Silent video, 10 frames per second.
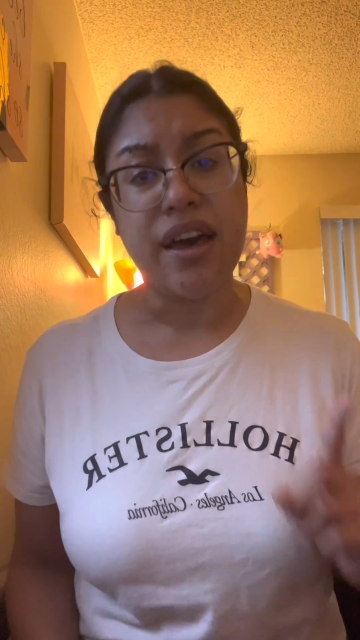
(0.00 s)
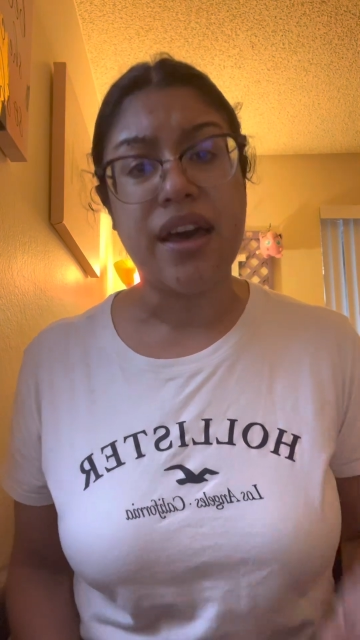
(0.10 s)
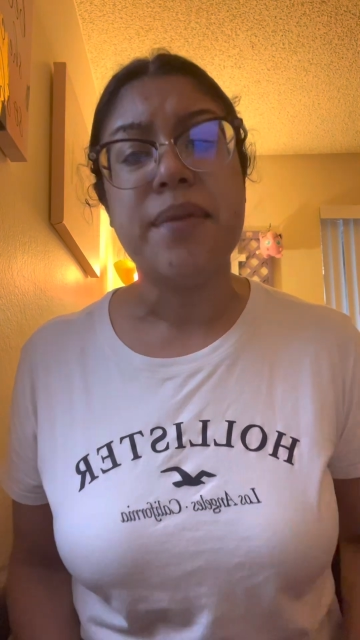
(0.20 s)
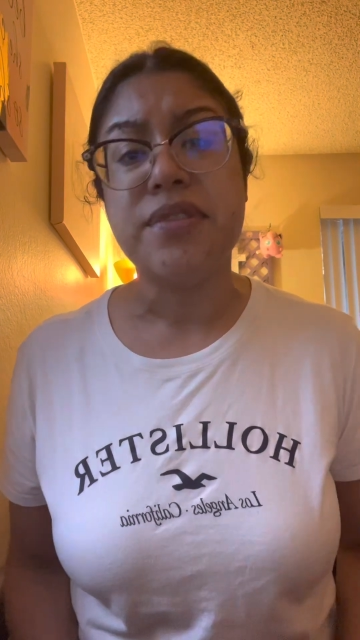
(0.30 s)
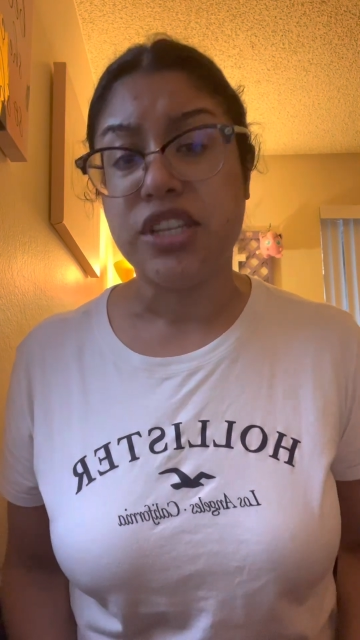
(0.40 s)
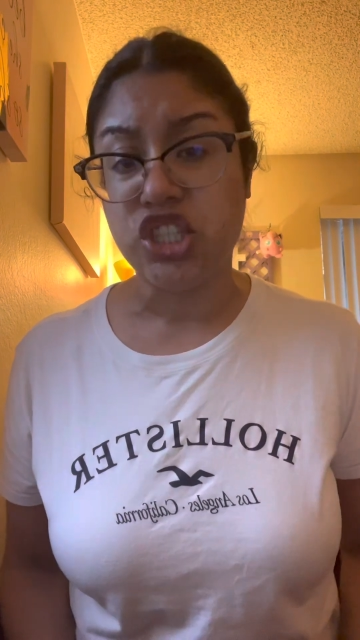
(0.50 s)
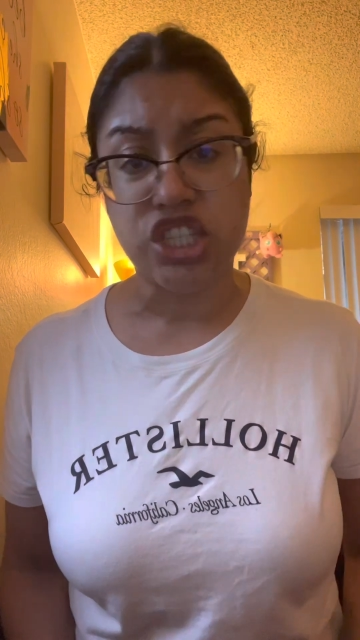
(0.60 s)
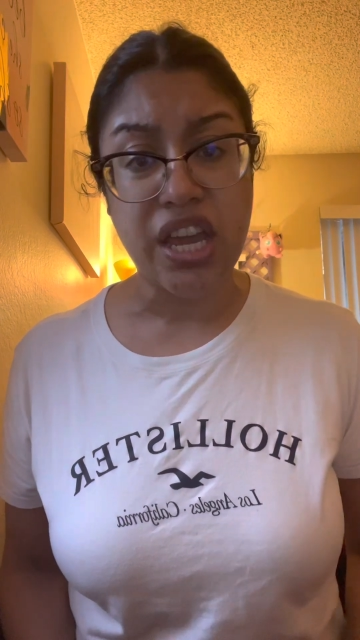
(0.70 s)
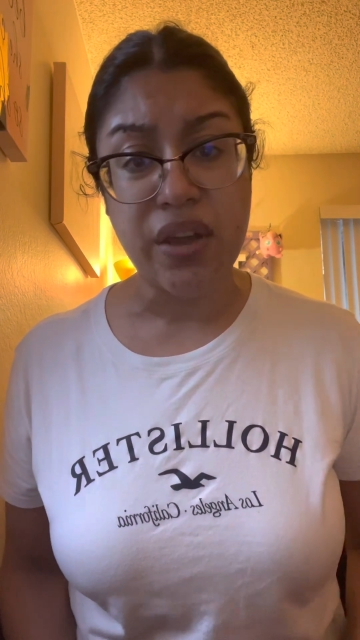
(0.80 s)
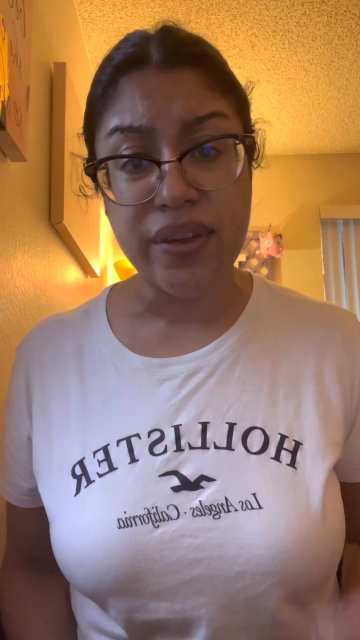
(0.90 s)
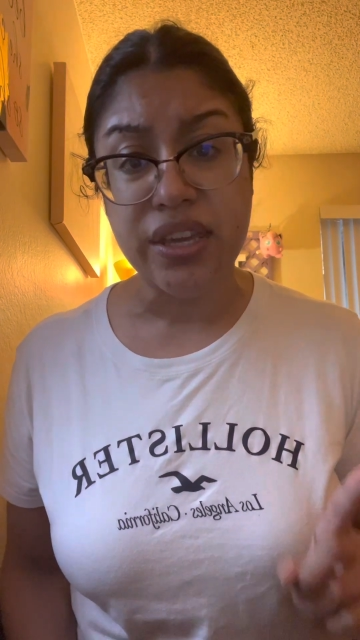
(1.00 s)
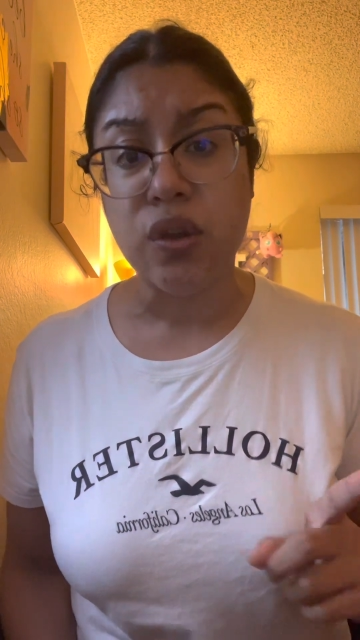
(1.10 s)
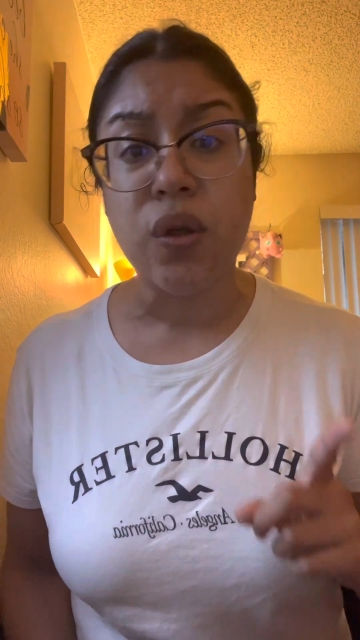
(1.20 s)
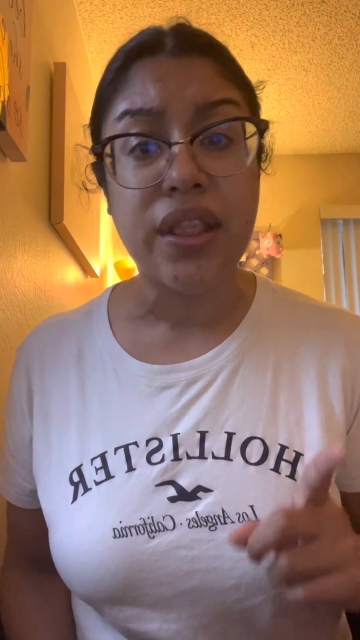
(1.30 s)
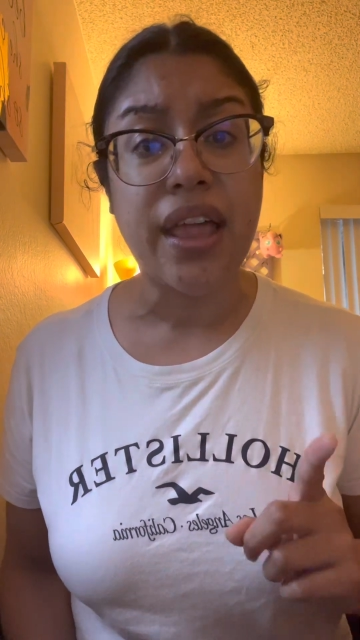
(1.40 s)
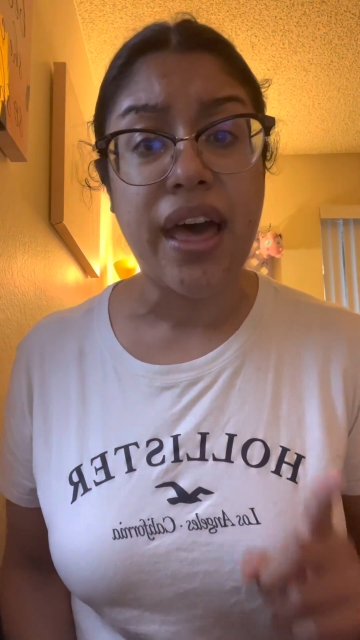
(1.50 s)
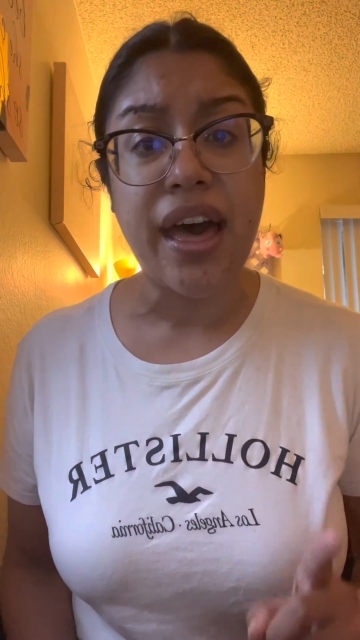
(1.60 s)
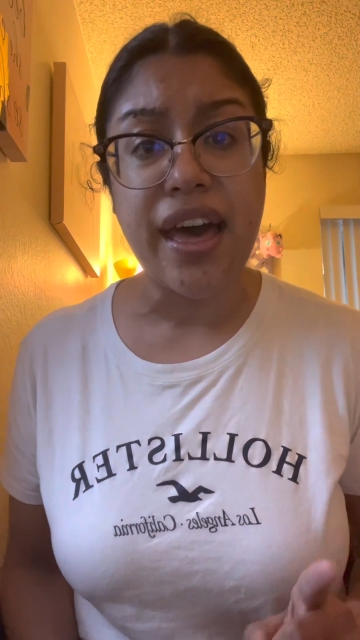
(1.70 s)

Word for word: comes to sharing your life.